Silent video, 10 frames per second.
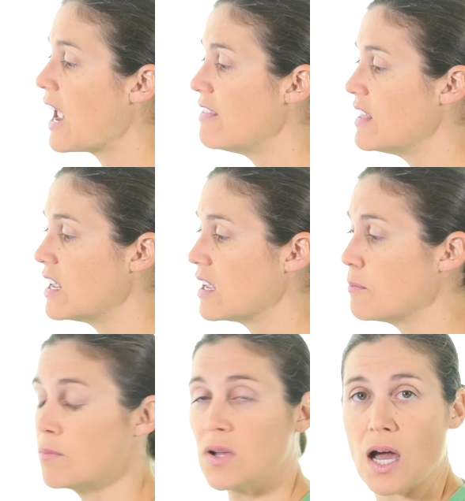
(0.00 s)
and
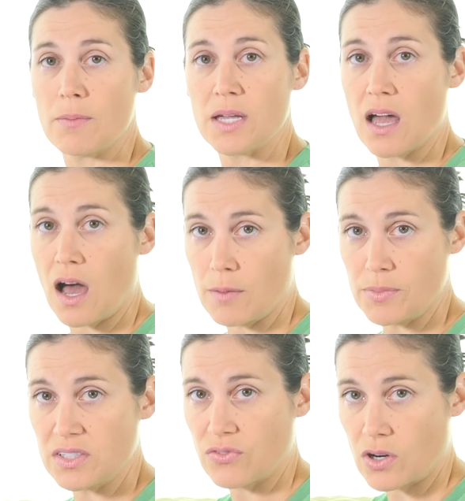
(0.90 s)
then coming up
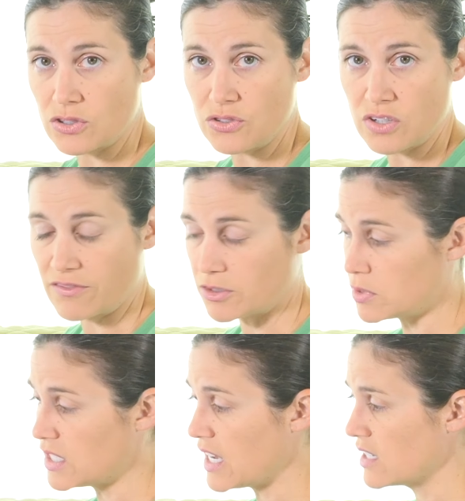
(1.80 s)
as far as you
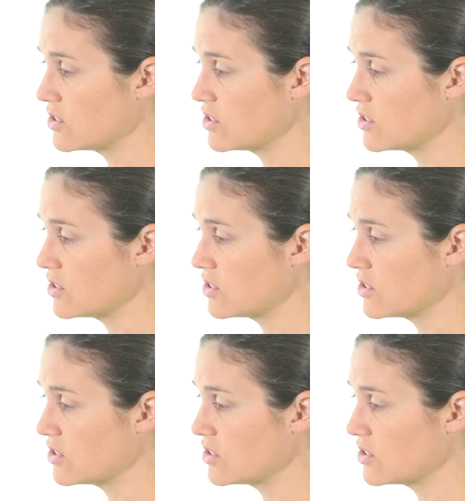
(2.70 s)
comfortably can.